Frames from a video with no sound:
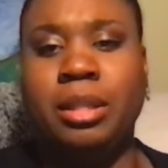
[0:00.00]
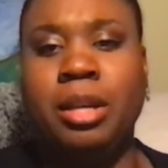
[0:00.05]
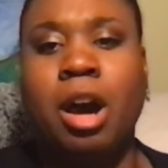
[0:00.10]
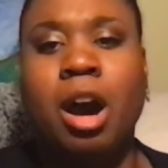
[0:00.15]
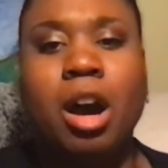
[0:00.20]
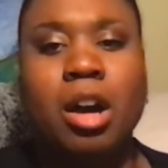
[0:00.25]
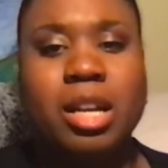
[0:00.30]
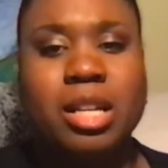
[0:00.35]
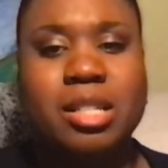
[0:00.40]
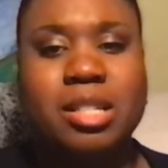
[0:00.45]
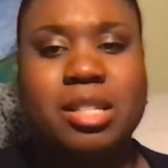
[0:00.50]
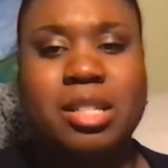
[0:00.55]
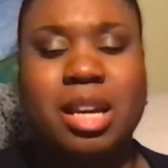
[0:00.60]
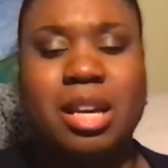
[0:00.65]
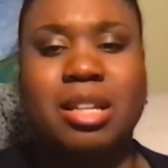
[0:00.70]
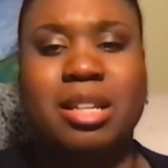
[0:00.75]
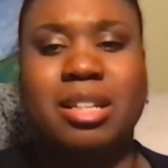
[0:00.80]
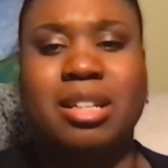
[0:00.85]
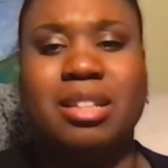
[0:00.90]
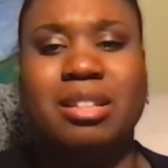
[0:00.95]
August
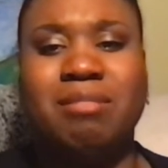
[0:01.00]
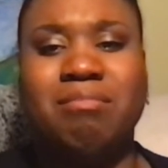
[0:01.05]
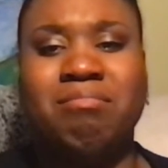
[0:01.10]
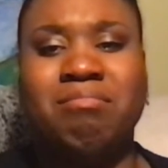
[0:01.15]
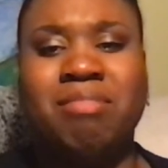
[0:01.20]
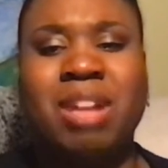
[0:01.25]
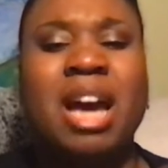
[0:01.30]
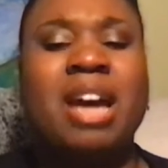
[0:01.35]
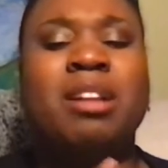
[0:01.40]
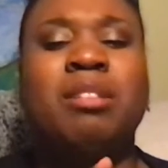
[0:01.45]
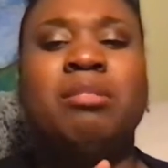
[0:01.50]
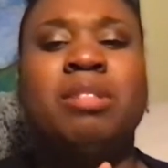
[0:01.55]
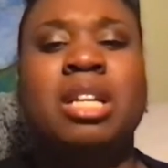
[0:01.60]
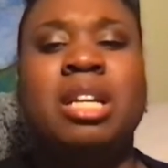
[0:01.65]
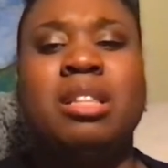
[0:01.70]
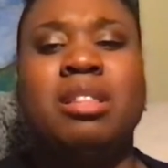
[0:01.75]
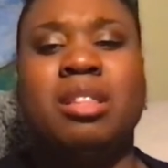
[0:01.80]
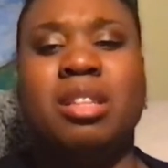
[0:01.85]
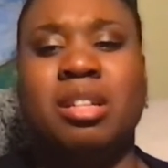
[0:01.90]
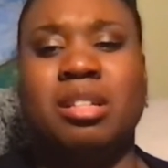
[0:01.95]
stated, "I don't
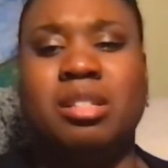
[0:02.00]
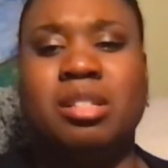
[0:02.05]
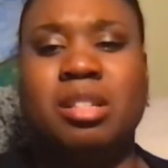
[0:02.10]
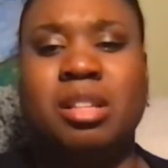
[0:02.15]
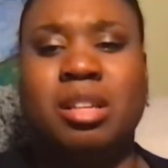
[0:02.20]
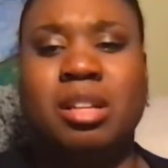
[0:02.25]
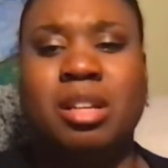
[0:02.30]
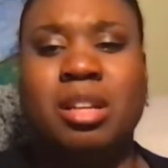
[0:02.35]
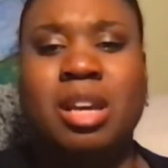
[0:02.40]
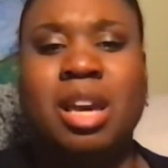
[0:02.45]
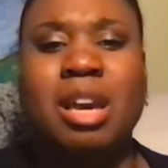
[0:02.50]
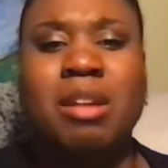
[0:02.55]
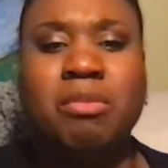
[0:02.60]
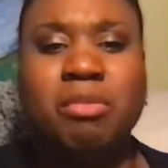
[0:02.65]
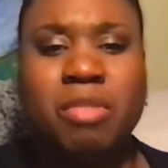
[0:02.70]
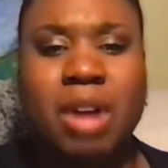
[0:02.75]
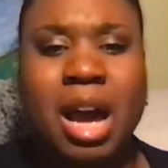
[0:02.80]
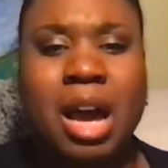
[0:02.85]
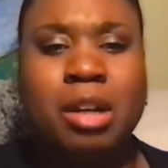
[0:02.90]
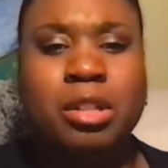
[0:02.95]
need this,"
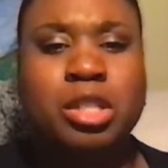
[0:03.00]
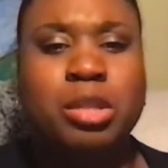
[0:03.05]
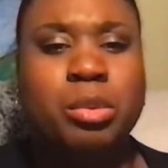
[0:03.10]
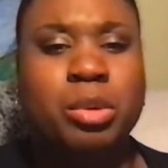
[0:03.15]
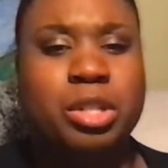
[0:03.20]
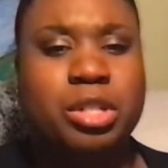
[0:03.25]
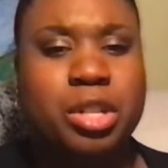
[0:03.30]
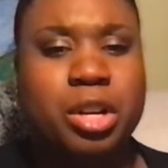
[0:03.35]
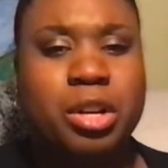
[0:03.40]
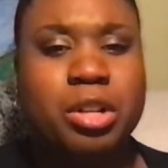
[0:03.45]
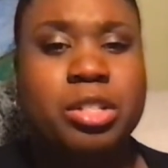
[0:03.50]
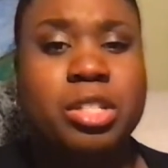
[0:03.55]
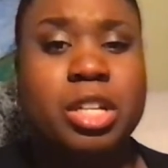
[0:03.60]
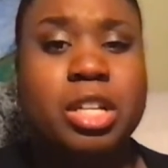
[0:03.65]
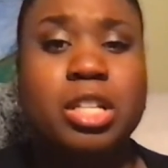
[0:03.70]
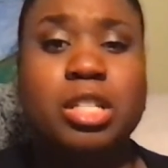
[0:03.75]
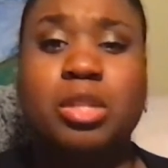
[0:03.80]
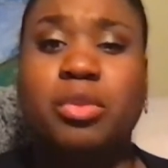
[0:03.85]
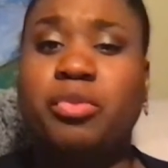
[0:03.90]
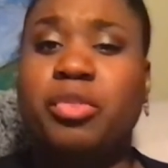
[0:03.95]
and vowed to return to
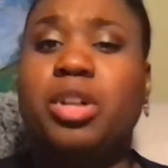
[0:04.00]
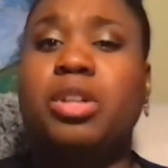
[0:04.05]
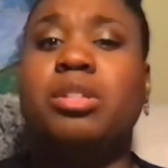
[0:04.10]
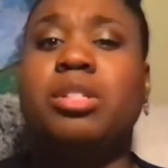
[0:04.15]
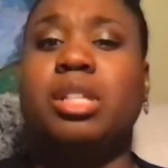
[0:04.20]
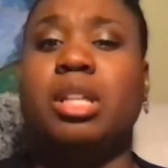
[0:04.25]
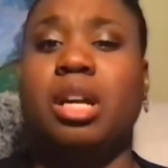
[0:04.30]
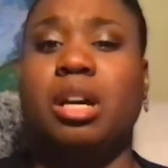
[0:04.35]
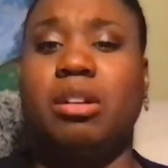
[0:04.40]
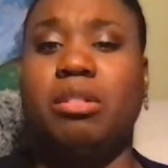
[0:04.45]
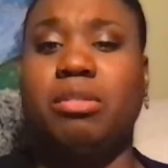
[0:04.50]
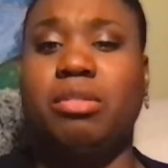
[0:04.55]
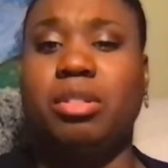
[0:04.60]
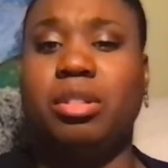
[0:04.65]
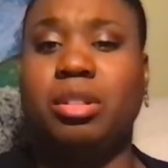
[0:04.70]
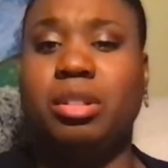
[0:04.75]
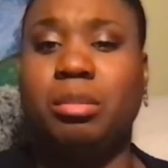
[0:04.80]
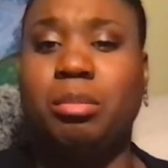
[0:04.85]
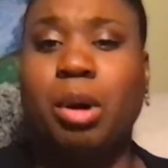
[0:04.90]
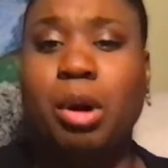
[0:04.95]
his first love,
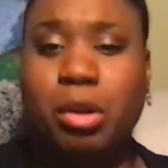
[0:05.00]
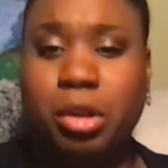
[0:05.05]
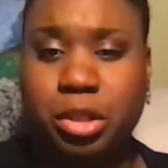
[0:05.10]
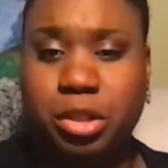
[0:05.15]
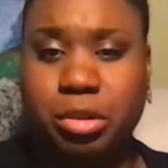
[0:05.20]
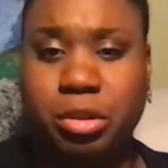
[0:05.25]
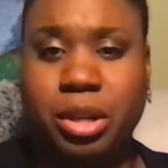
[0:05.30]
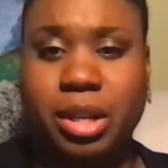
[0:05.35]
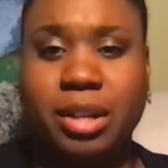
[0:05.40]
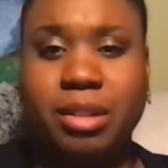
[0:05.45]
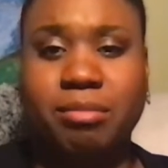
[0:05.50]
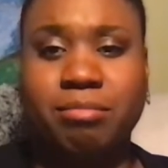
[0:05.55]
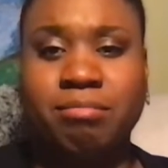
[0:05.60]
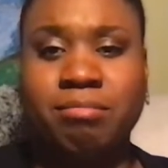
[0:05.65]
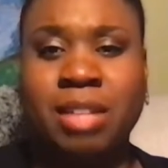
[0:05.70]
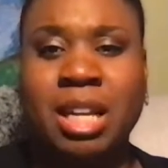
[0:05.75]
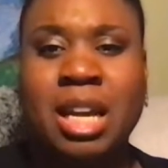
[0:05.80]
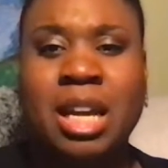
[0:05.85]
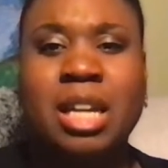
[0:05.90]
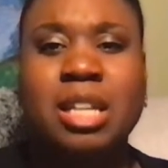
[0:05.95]
poetry.
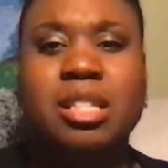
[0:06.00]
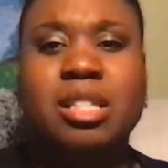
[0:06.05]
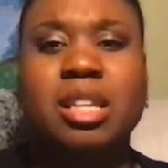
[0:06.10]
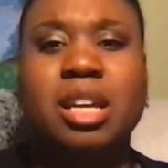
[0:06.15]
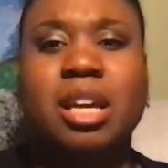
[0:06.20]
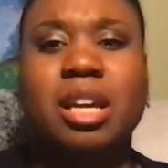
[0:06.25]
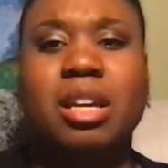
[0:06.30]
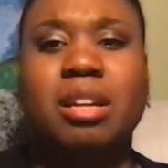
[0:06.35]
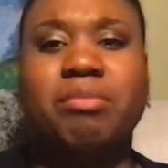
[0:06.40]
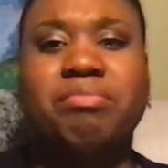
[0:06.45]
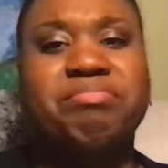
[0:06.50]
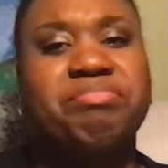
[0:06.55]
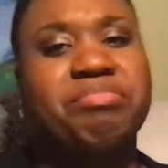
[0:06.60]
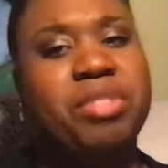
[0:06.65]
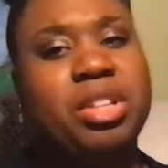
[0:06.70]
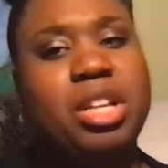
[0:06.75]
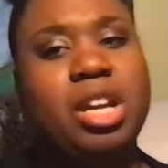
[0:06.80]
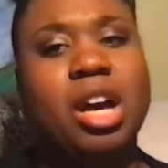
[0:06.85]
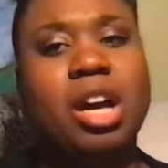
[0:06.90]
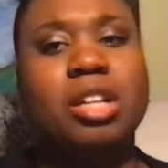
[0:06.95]
He said,
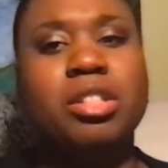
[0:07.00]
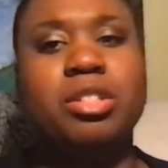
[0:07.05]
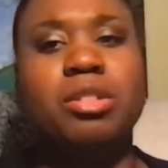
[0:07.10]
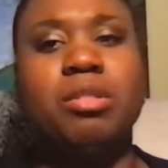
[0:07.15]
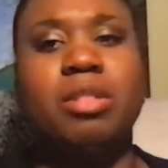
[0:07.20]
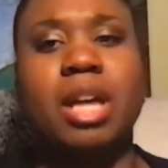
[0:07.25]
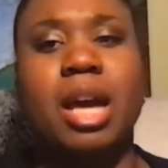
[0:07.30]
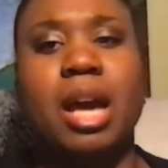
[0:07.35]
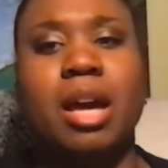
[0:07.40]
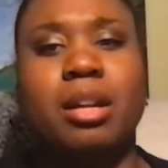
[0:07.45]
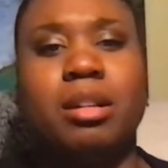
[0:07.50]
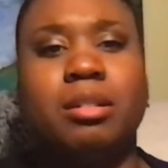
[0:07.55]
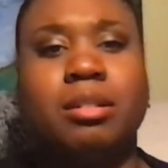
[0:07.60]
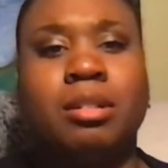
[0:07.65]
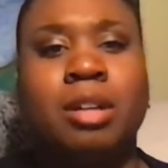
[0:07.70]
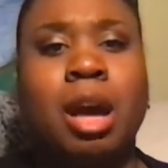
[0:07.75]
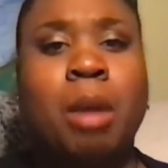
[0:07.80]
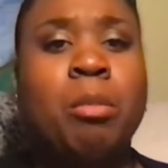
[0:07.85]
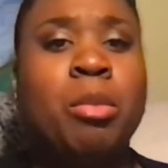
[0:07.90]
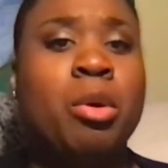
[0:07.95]
"Y'all do that.
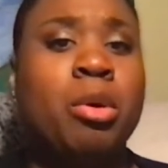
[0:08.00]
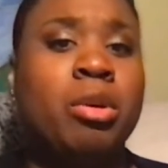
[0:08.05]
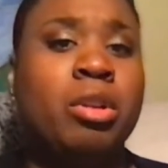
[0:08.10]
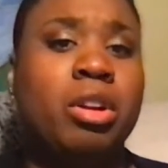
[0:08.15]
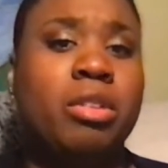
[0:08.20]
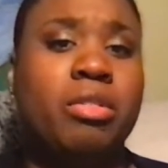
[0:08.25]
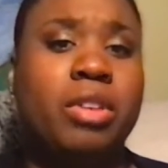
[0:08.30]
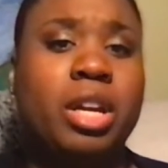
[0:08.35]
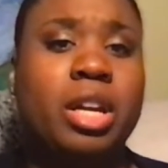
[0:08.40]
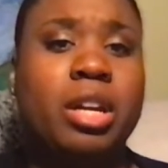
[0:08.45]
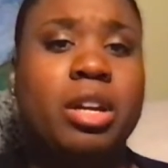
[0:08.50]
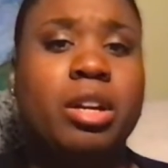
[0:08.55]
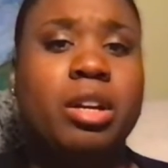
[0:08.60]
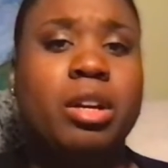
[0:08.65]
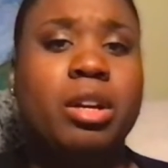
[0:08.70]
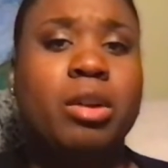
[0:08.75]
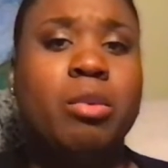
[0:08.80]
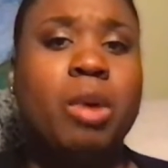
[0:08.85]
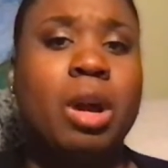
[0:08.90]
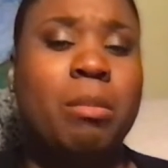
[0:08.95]
I'm going over
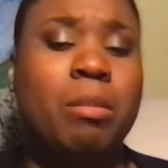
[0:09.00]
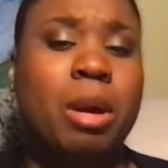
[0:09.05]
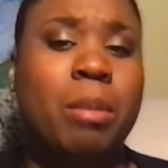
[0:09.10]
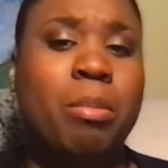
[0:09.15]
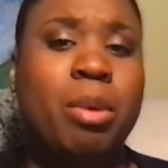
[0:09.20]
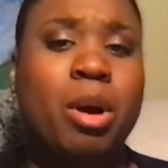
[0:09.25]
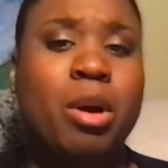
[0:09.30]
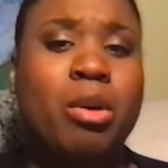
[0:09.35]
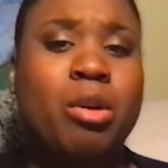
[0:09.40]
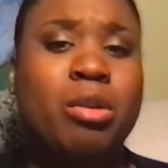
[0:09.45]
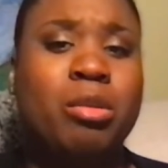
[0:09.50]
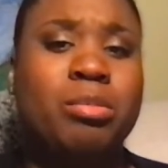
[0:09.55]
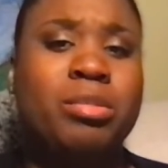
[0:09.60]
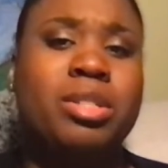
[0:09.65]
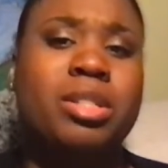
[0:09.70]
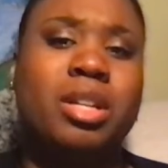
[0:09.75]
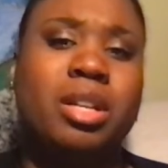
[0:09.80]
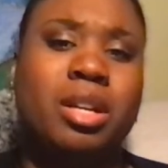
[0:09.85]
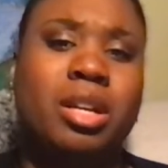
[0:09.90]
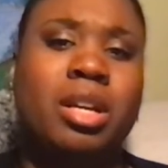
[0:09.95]
here, write my
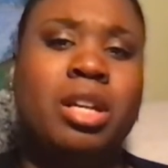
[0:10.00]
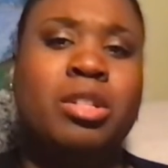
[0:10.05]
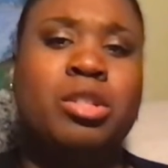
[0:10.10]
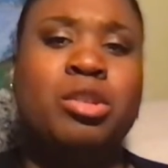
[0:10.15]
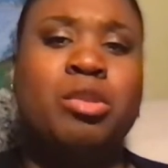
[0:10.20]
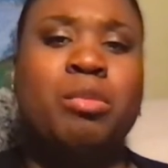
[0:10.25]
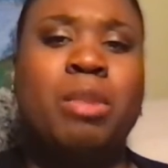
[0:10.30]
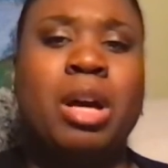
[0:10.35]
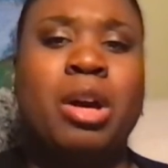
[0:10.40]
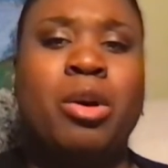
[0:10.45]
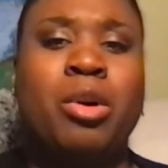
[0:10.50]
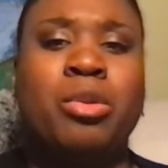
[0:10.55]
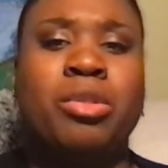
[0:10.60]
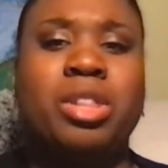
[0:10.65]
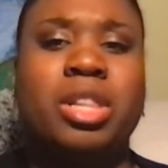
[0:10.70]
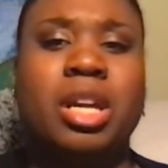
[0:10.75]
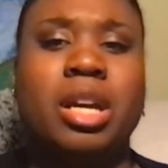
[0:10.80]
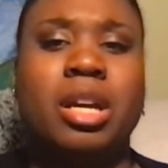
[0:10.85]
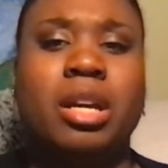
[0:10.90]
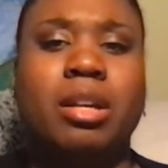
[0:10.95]
poems, and do my own
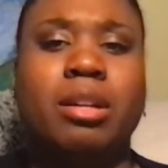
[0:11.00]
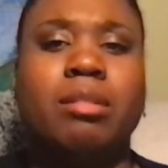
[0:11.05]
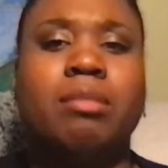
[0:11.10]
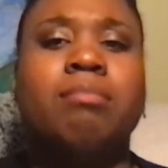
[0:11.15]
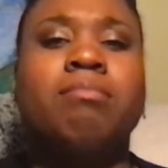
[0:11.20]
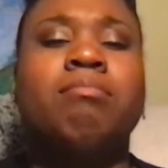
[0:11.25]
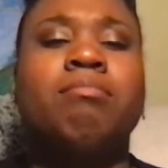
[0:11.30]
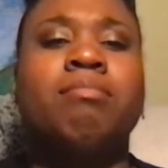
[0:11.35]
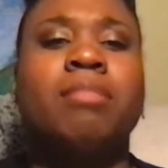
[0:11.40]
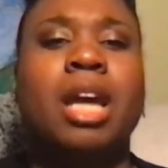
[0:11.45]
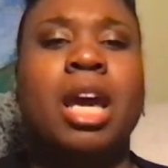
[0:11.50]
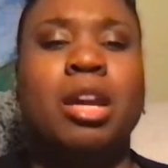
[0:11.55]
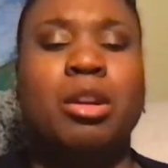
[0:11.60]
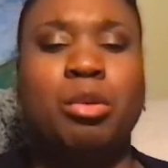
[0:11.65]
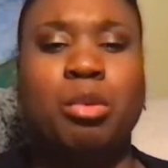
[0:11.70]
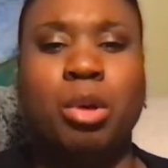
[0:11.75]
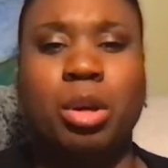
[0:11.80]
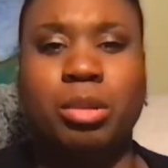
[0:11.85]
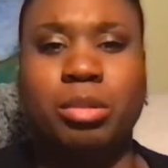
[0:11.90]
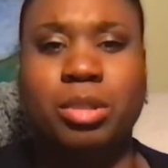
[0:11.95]
thing."
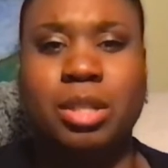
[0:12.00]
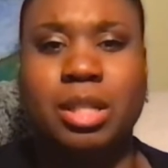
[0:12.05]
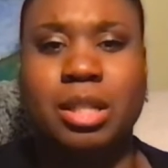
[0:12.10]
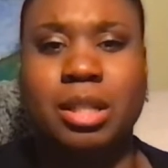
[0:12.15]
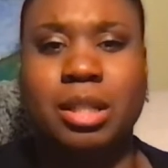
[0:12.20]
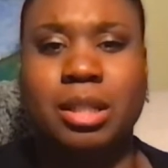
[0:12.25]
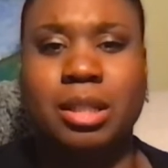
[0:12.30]
End quote.